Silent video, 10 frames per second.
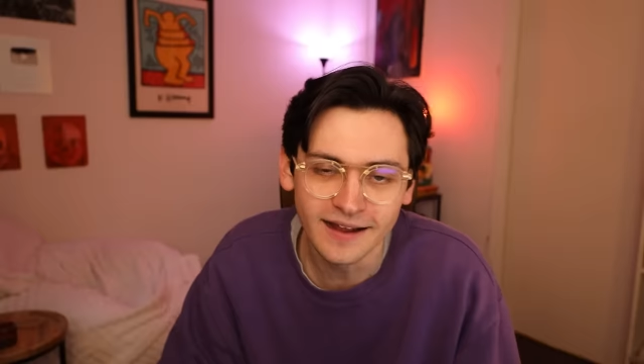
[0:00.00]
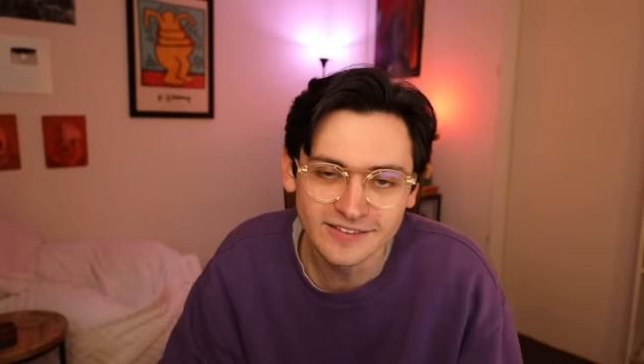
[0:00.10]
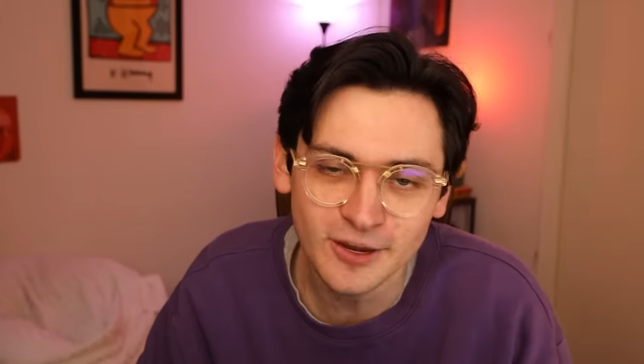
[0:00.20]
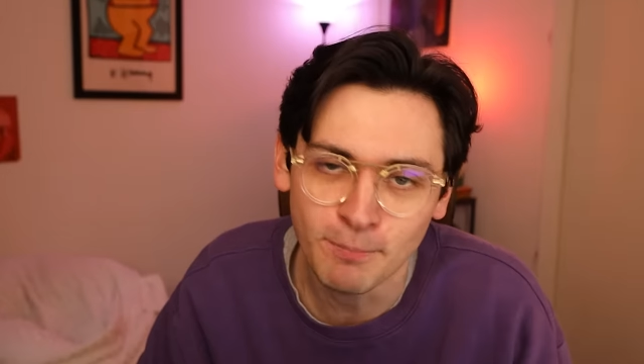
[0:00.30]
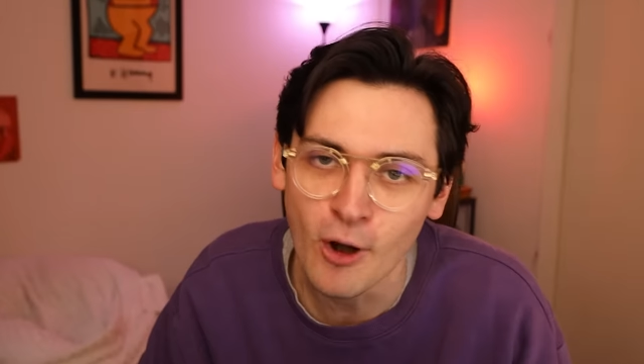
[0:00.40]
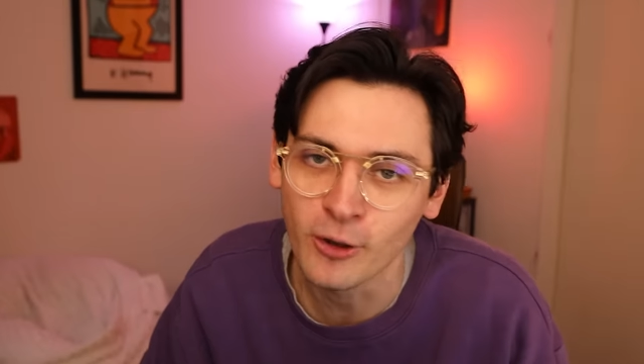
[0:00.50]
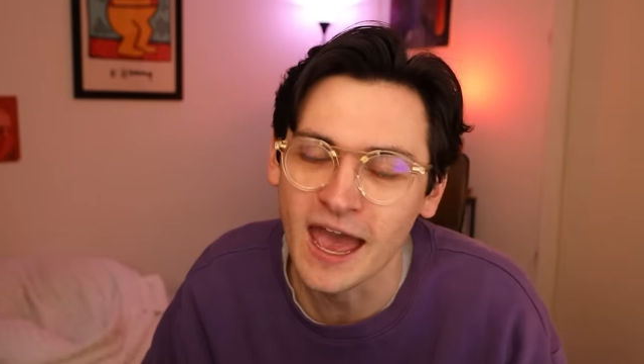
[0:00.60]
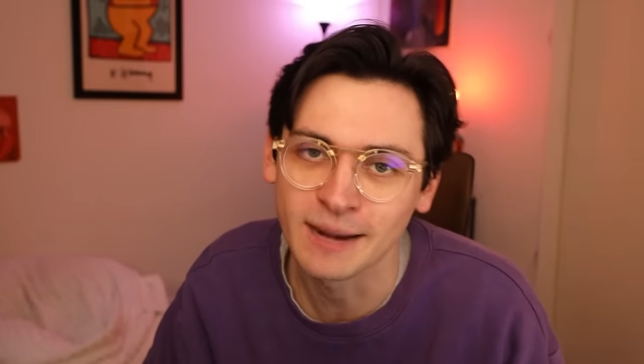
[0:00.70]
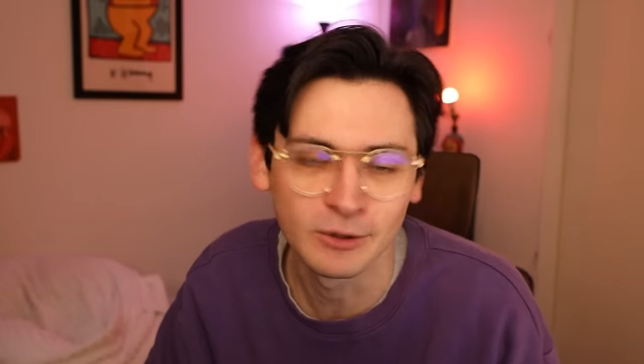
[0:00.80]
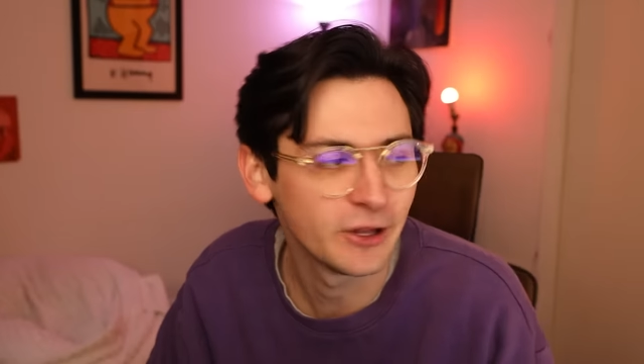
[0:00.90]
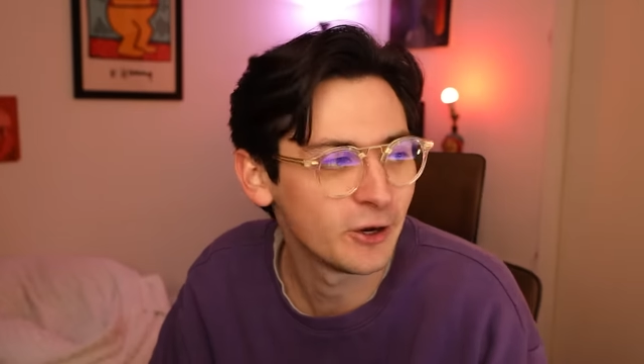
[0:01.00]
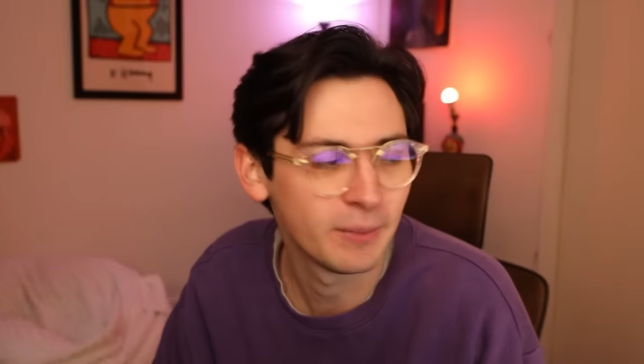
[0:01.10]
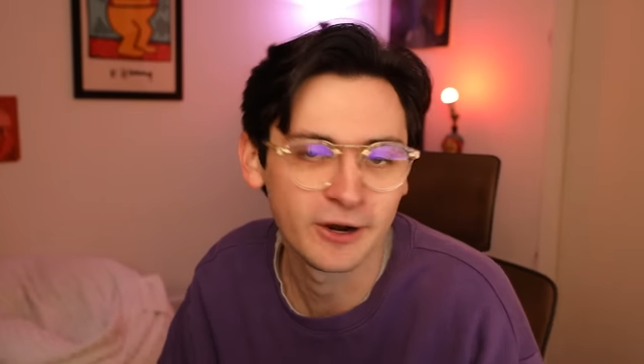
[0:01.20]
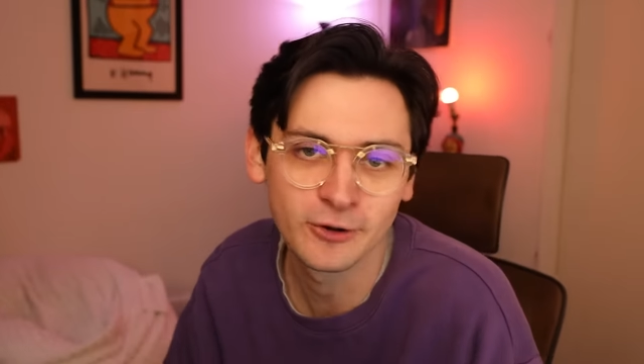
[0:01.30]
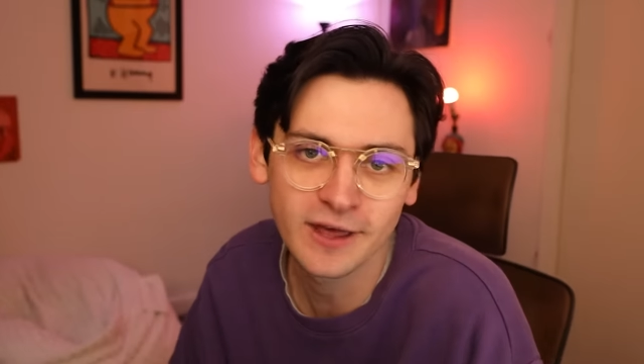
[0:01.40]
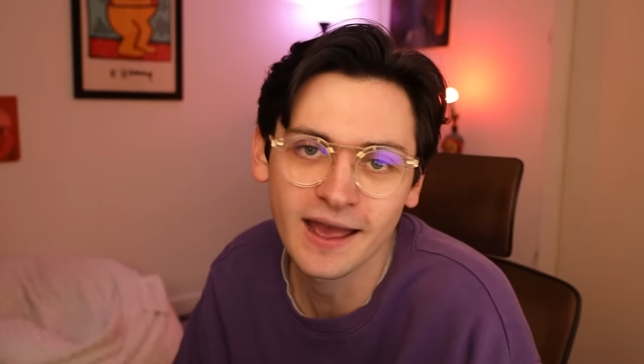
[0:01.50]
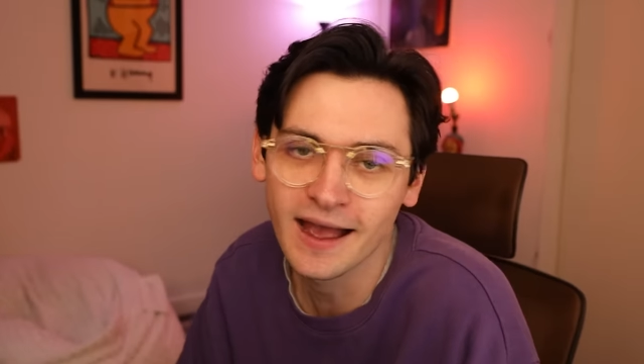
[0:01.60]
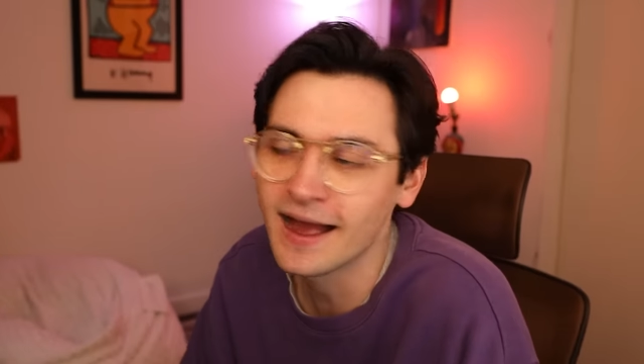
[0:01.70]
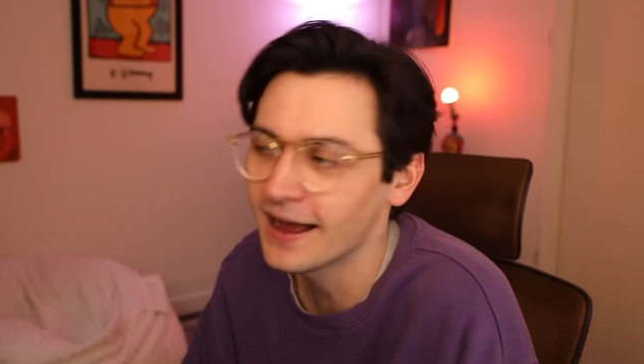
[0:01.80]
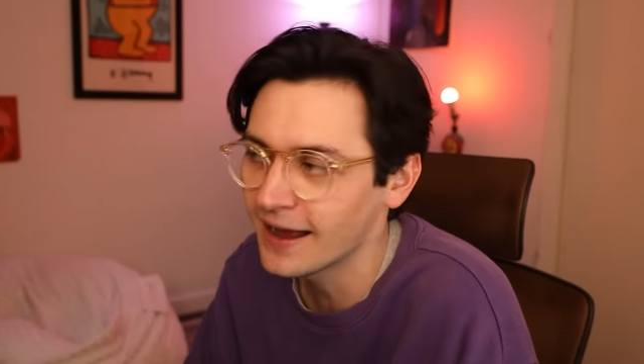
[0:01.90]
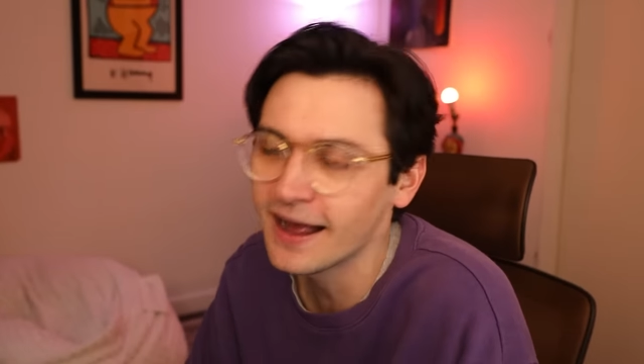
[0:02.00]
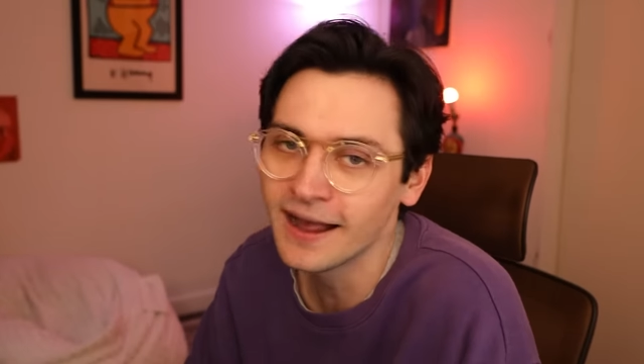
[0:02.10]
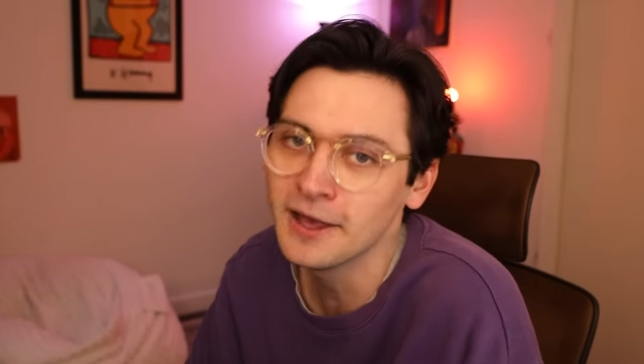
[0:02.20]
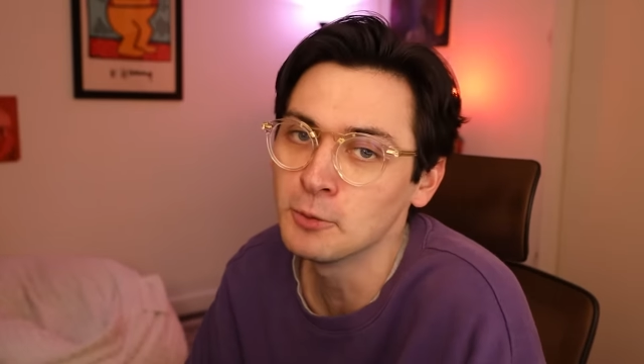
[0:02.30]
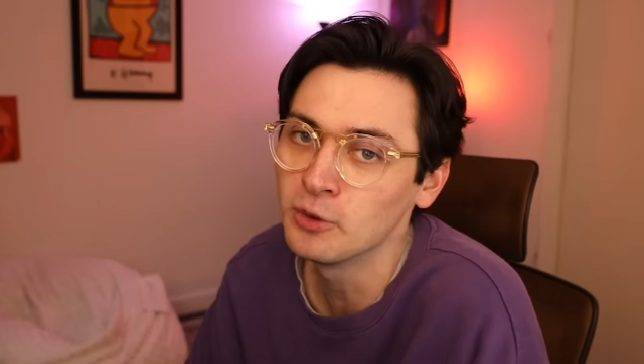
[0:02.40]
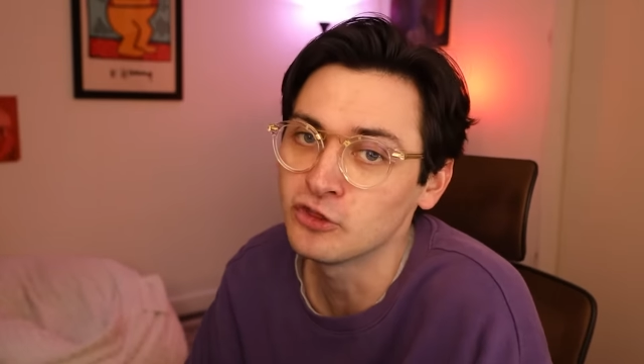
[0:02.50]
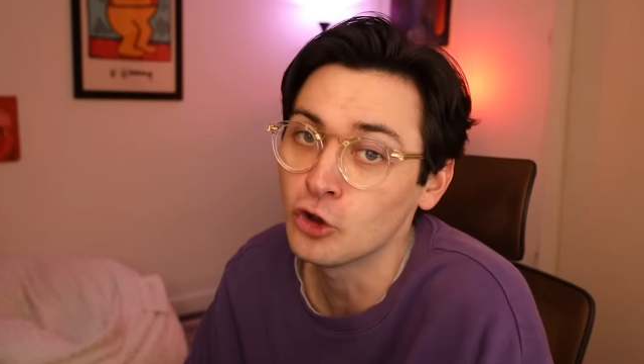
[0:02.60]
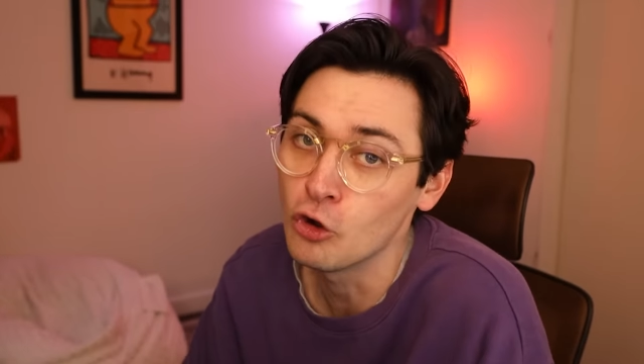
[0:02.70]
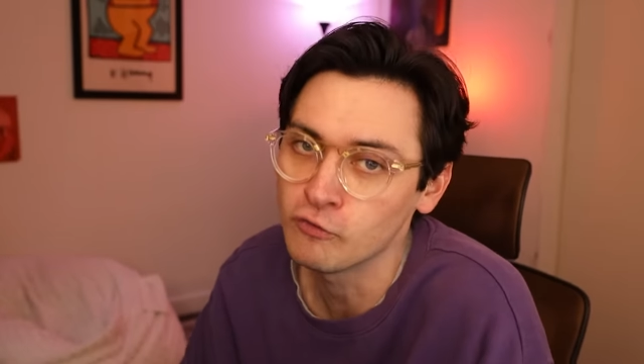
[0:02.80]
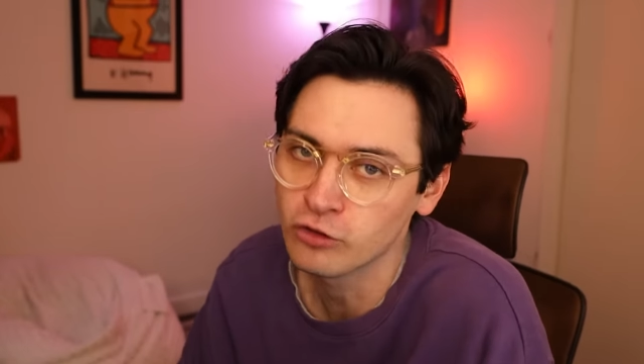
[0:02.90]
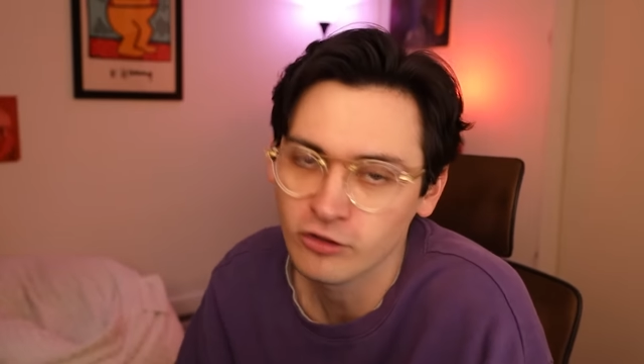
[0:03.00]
I did poke at him a little bit, okay? I, I, I hit him with the goofs.